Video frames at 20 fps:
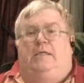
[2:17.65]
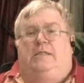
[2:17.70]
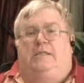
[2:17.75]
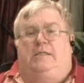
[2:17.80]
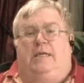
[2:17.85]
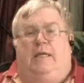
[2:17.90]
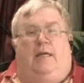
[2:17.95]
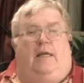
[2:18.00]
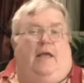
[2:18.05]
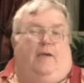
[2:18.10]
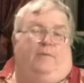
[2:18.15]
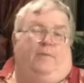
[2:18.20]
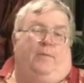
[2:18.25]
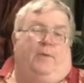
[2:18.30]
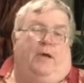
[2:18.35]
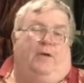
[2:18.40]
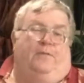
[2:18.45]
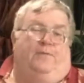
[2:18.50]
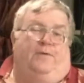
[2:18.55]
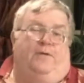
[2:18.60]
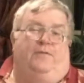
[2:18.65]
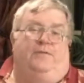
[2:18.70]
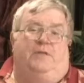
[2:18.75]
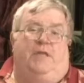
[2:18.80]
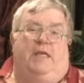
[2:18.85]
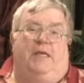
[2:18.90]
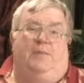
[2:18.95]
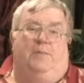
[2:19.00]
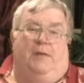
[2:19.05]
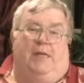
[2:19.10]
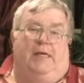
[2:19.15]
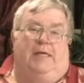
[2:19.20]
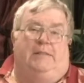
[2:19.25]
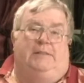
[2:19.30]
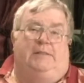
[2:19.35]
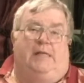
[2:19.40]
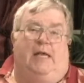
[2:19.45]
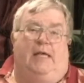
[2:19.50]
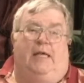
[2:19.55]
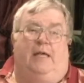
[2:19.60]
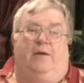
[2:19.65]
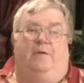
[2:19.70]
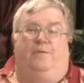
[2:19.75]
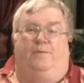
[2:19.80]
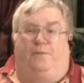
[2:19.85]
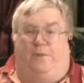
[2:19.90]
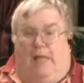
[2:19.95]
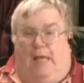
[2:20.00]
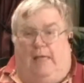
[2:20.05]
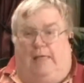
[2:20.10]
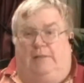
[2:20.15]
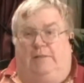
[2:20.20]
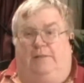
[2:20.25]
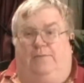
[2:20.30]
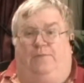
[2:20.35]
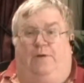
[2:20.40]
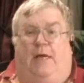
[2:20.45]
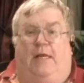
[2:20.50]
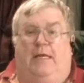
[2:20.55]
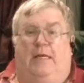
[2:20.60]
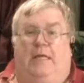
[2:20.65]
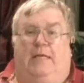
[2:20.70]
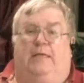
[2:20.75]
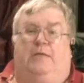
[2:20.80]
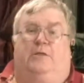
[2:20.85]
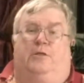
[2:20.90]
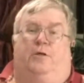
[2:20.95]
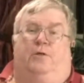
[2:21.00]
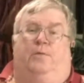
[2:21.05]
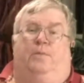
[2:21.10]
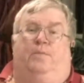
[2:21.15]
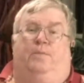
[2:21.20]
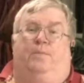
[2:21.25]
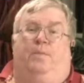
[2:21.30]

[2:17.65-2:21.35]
still have about 15 minutes I can flex if I need to.